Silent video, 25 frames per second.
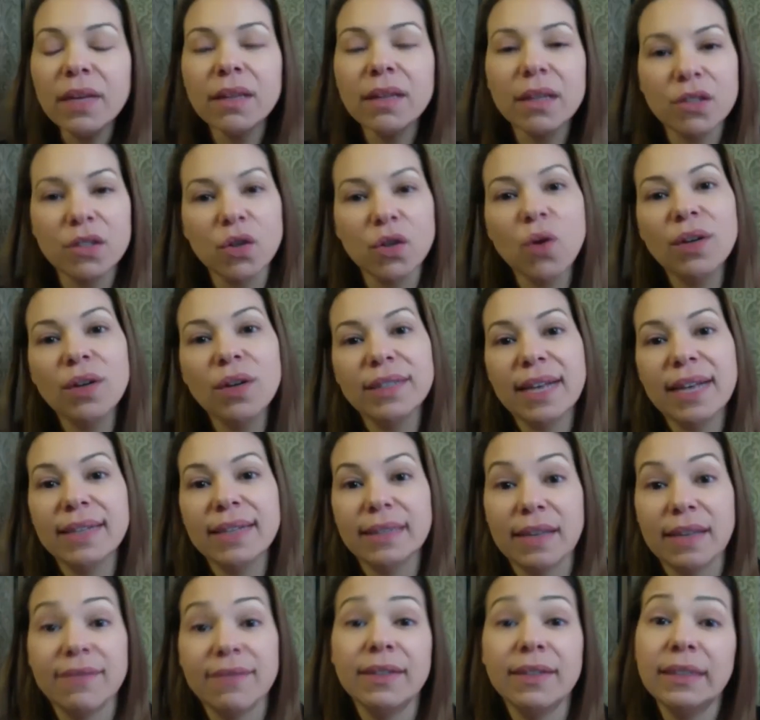course has
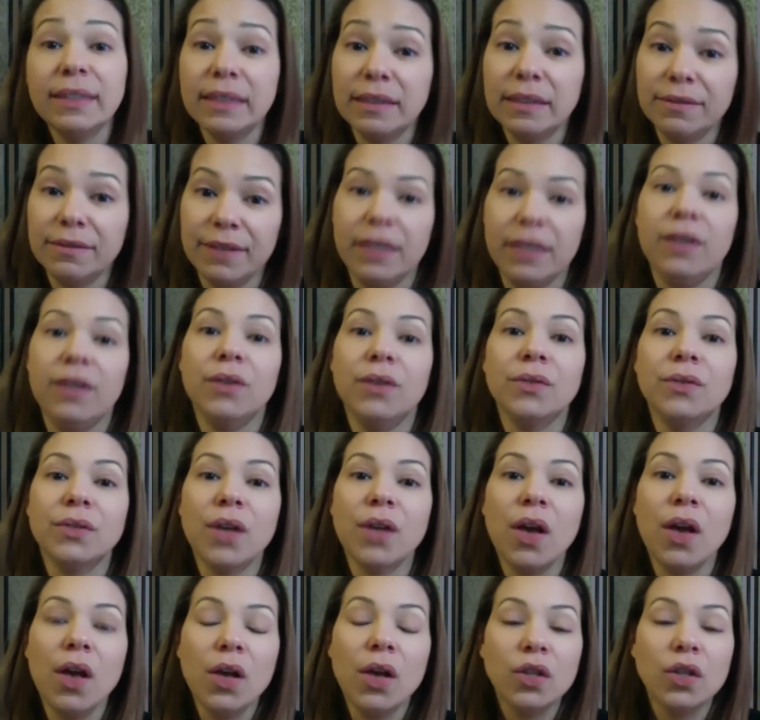17 videos.
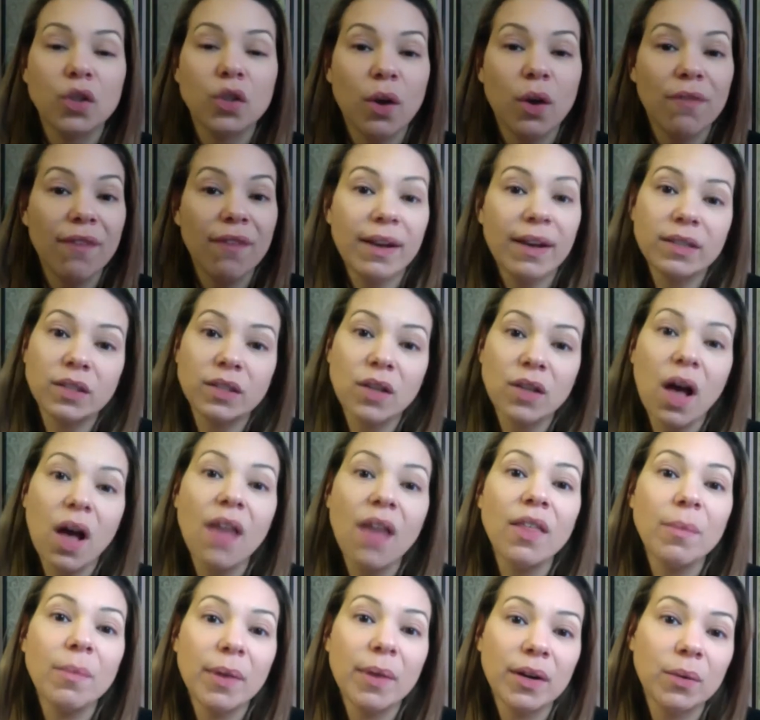So if I saw
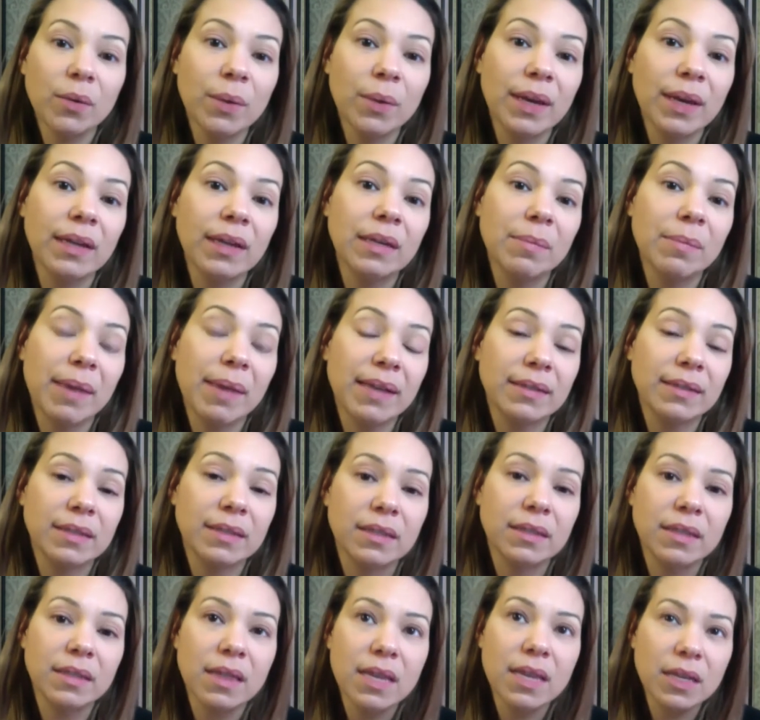them on a weekly
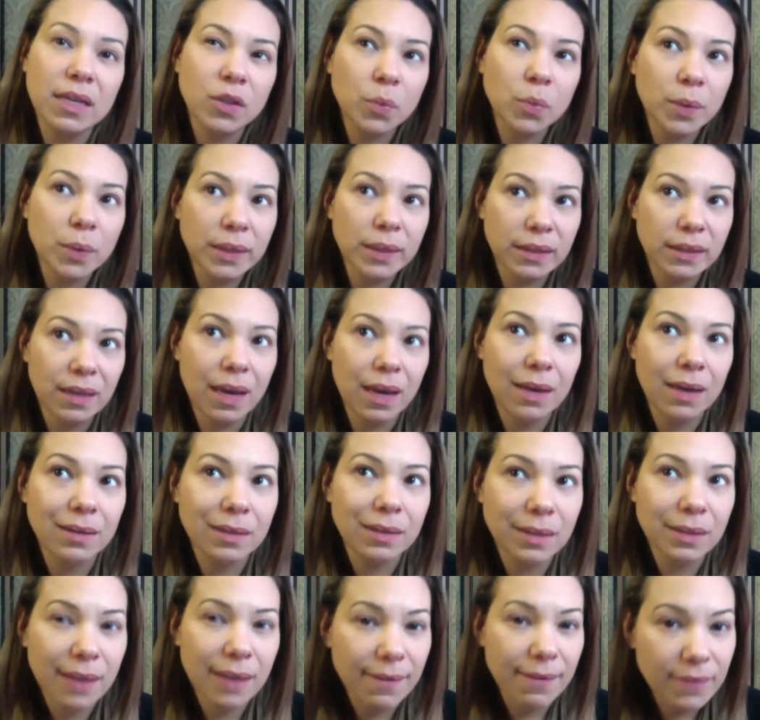basis, this would take
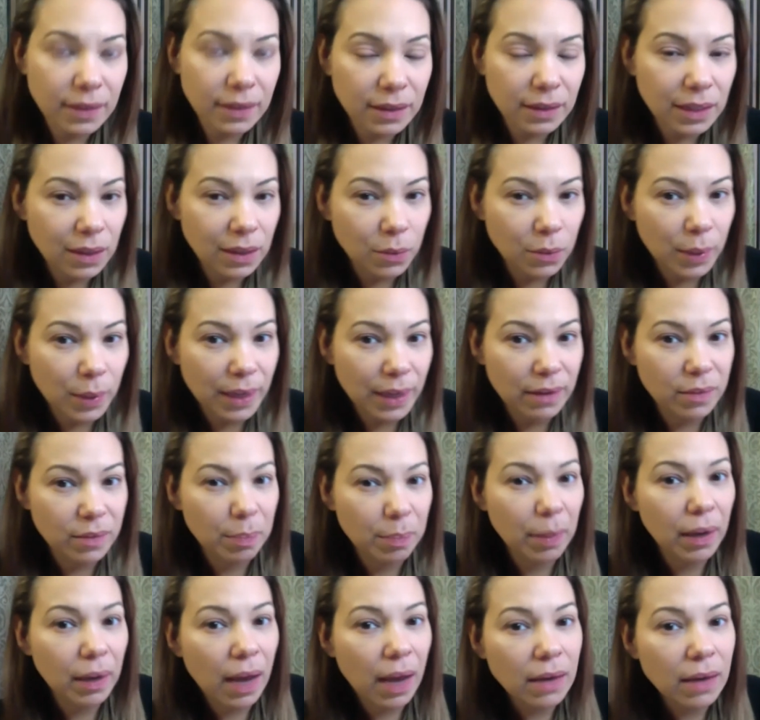17 weeks
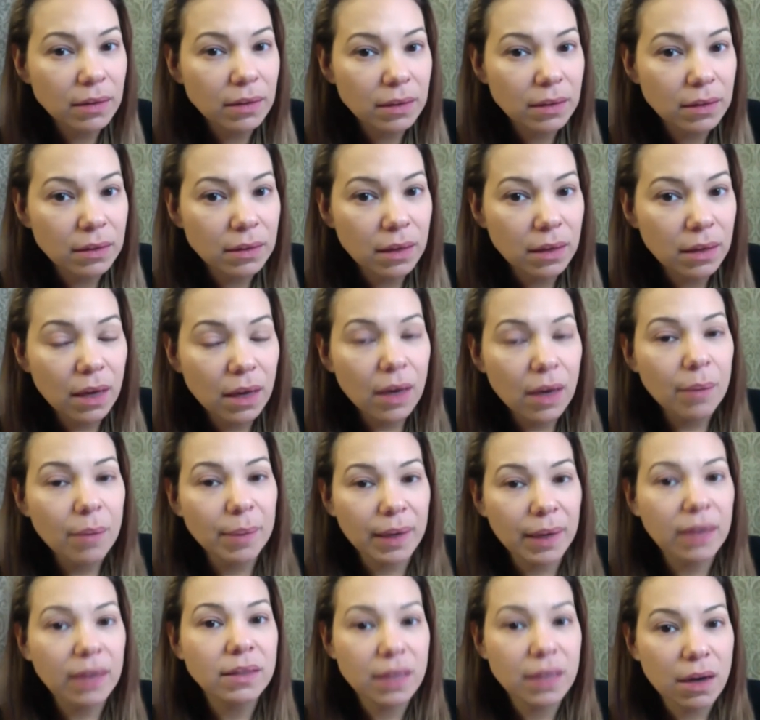plus,
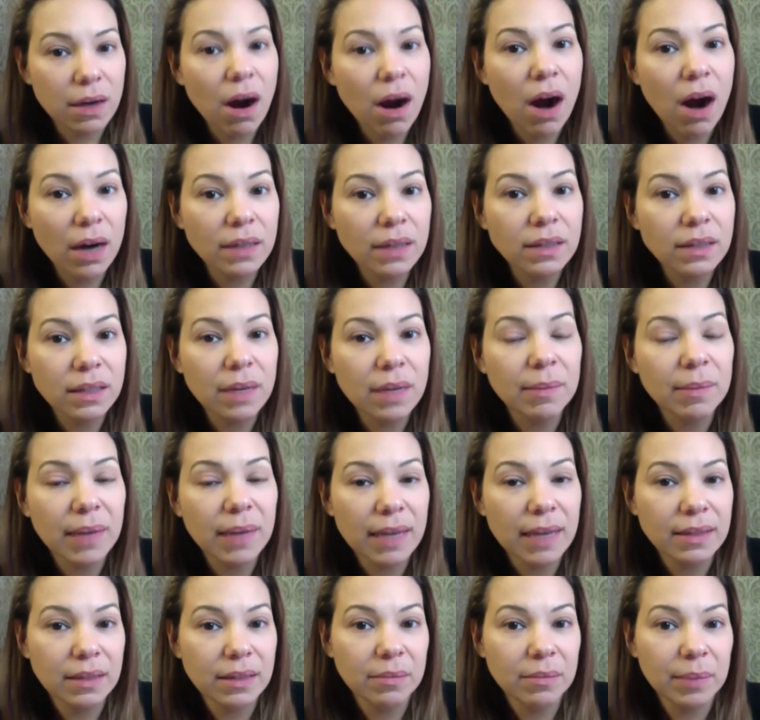because there are some
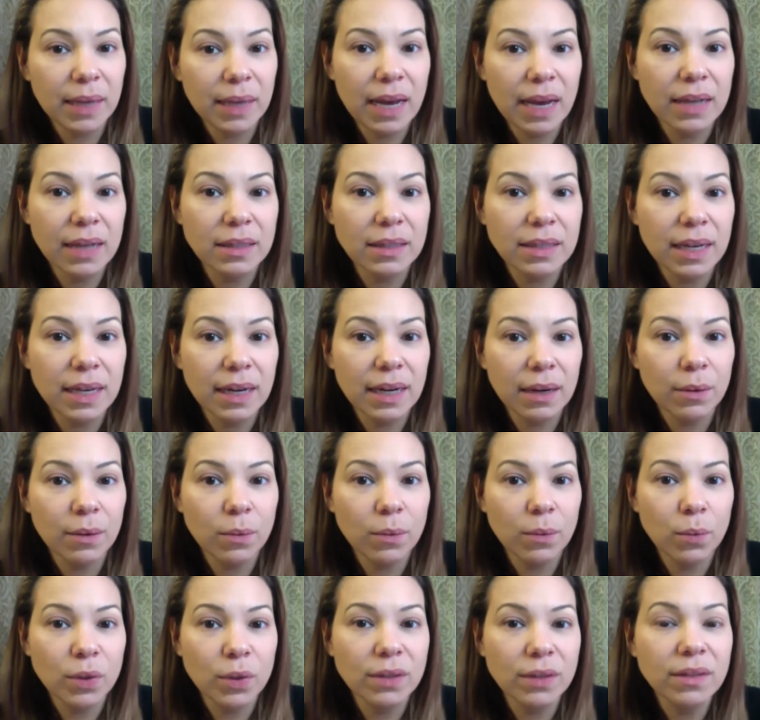lesson plans that
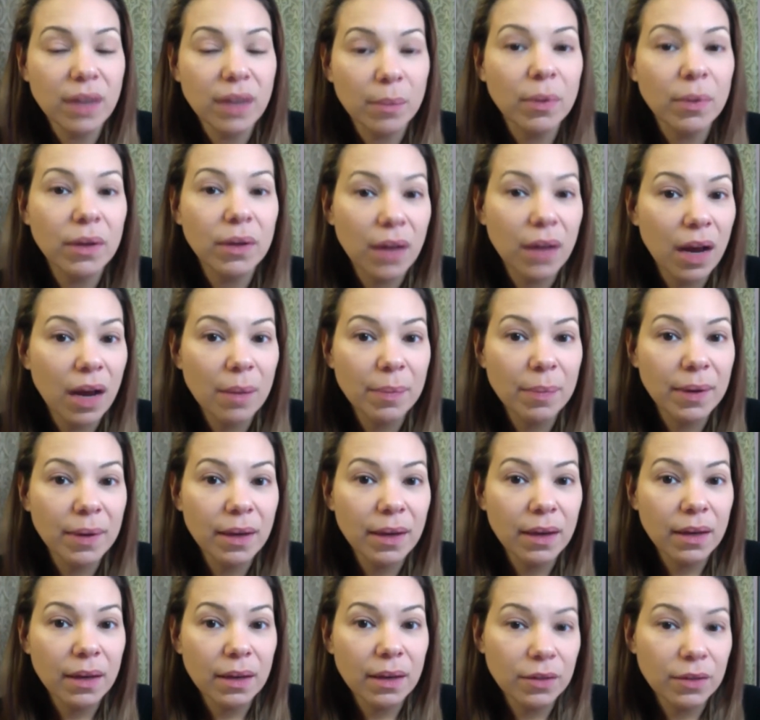would double up.
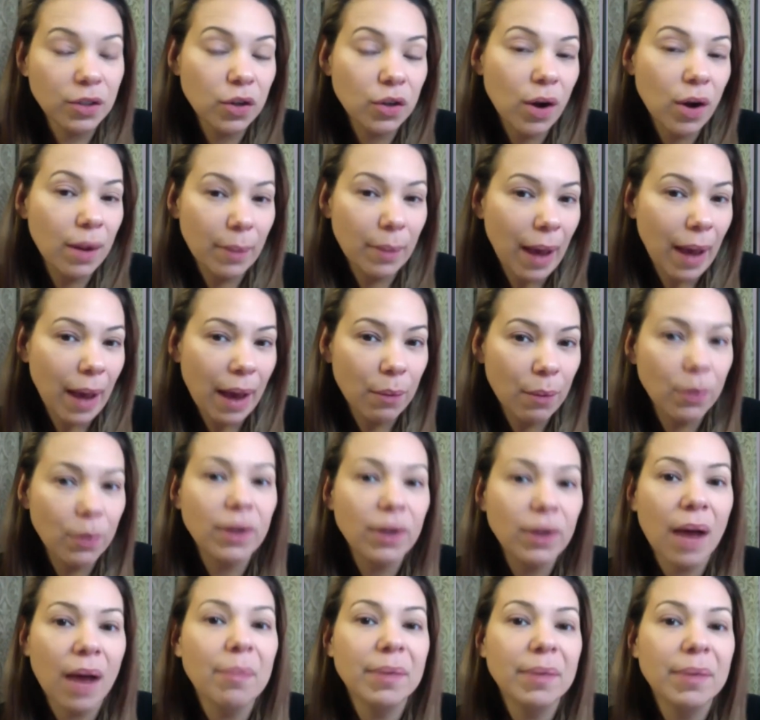I would
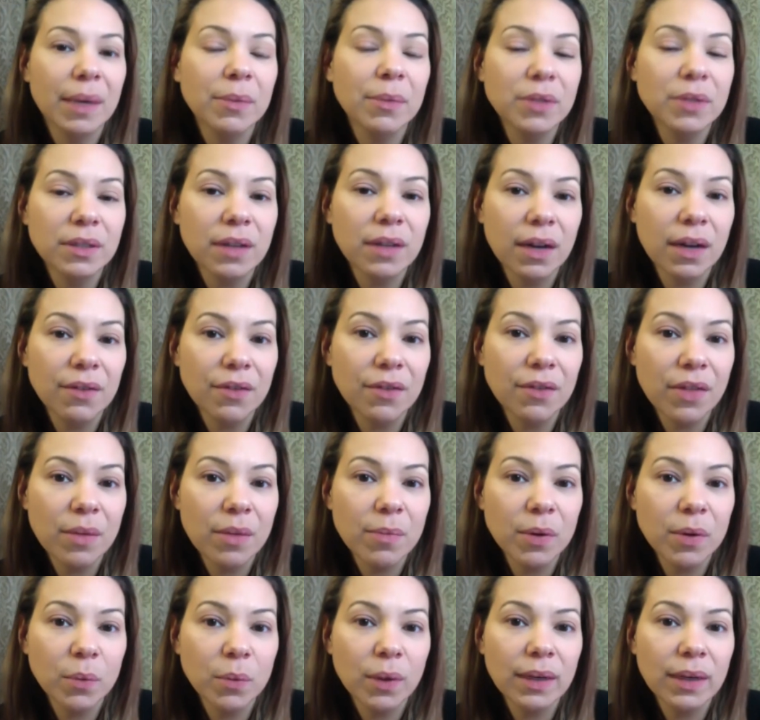not be able to cover them
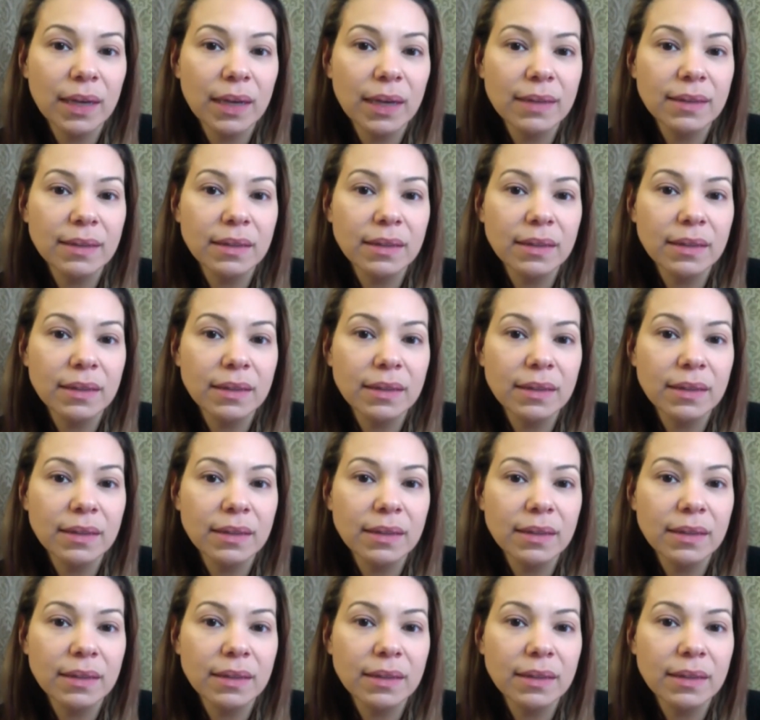in one lesson.